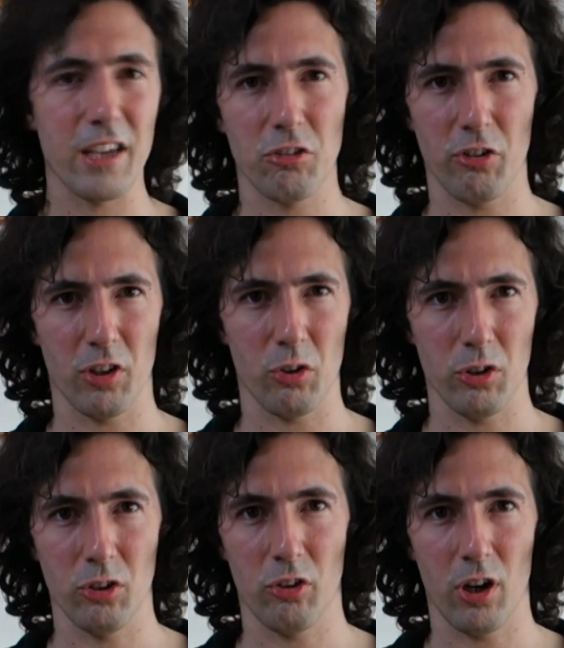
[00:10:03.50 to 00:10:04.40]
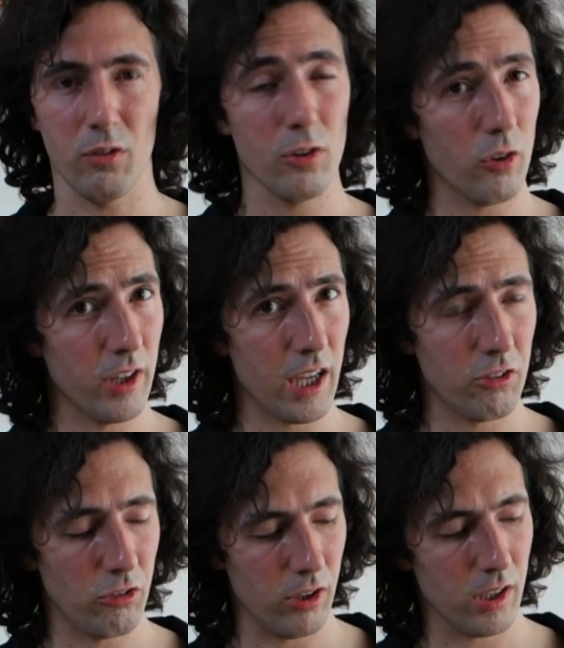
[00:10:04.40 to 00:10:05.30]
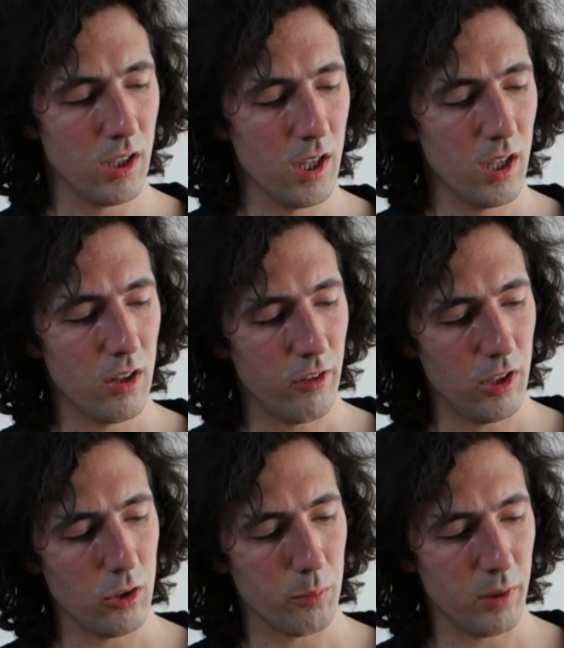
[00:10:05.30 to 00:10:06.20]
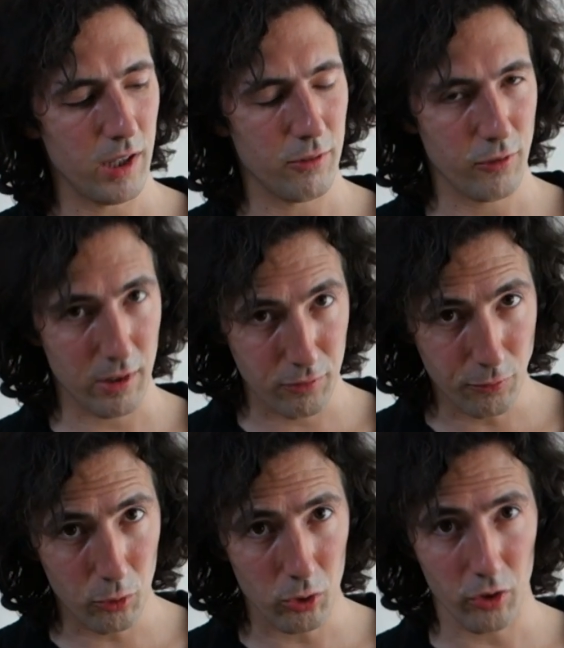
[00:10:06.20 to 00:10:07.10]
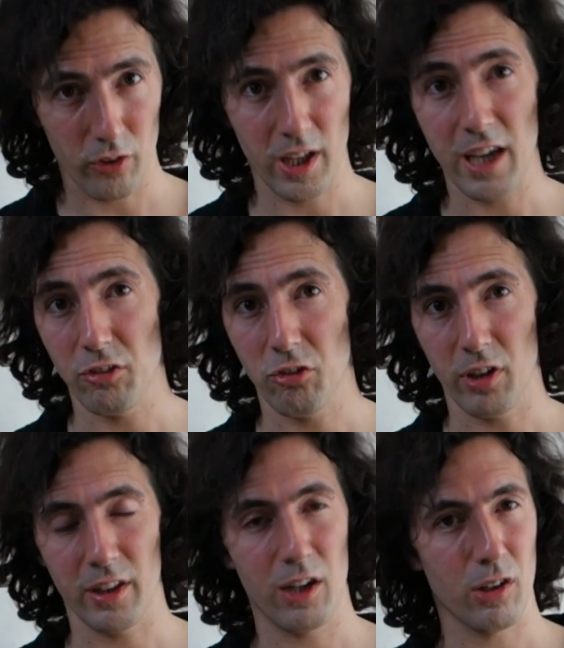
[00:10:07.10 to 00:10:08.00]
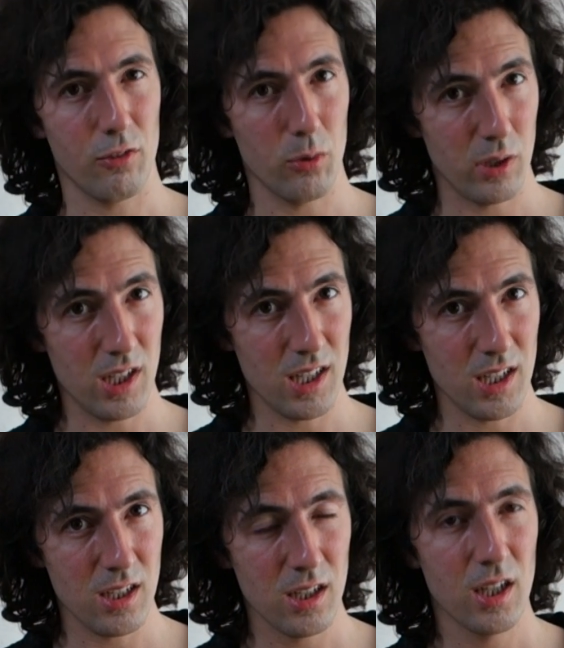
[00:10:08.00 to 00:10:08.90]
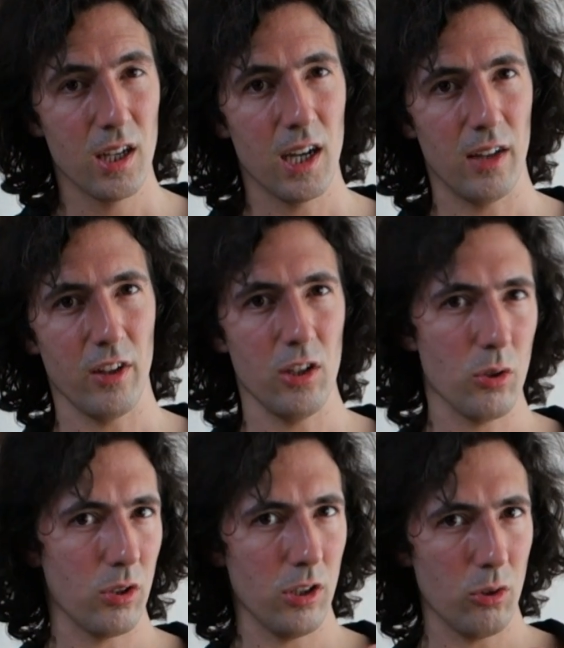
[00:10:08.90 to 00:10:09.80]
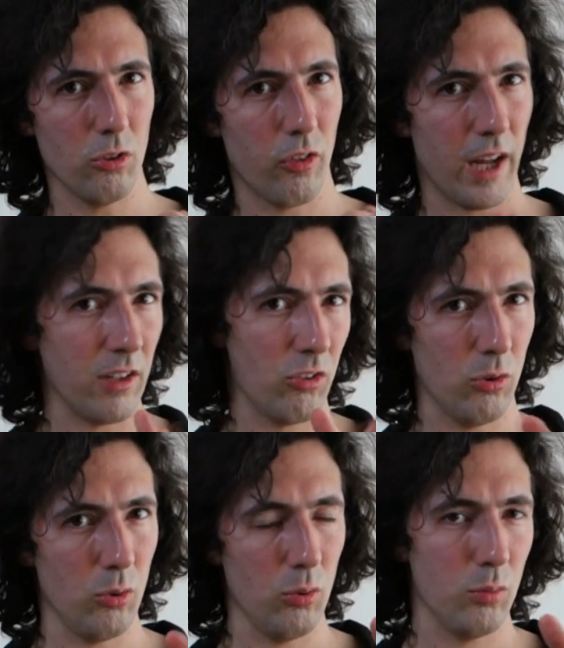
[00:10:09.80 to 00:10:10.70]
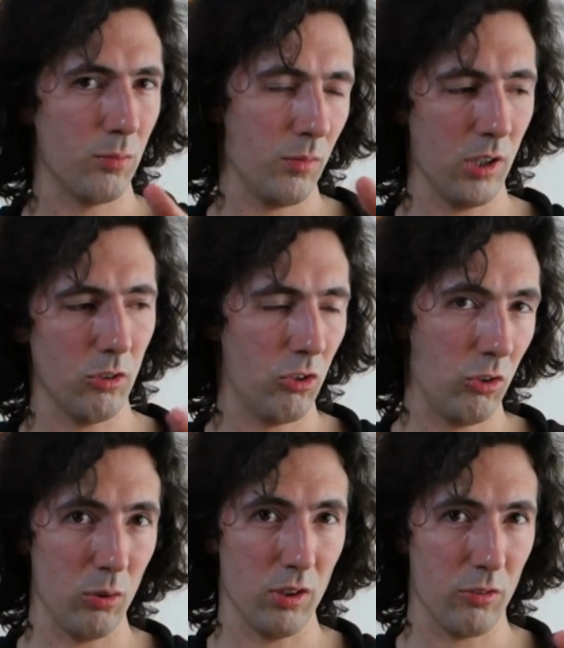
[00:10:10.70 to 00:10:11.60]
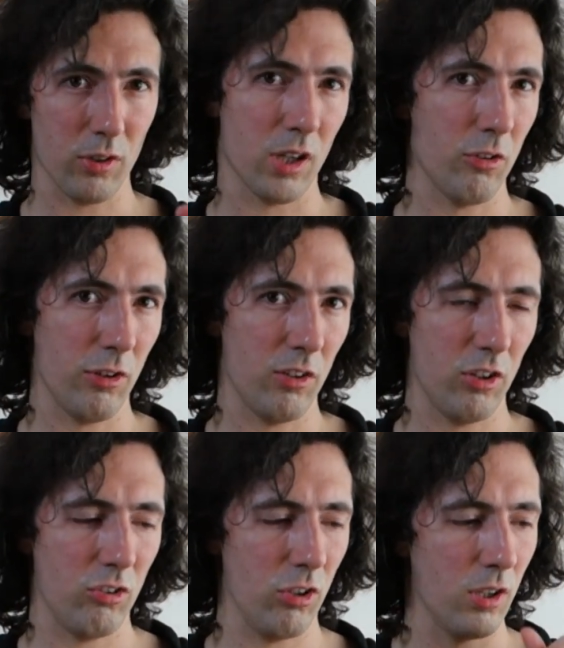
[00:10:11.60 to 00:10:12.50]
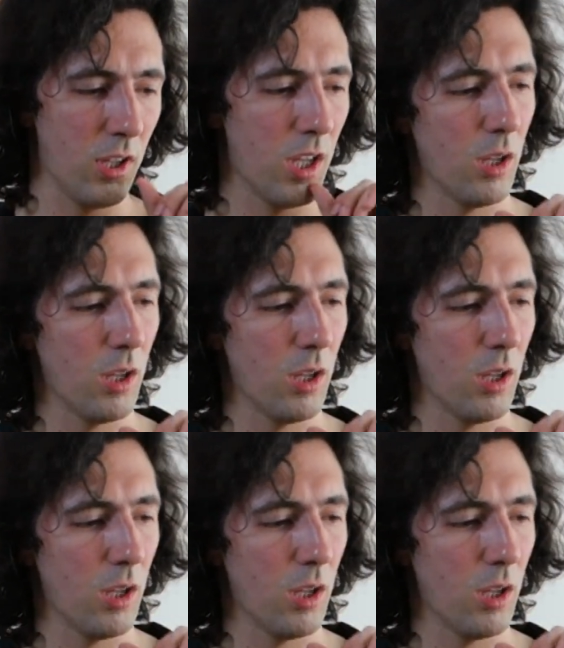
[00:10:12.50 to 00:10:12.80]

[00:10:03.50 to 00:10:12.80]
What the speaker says: A string on your guitar. If you've got the A string, then you can play a fret 4 on the A string, that'll give you a knee, and then you can use that to, to do a different kind of transition.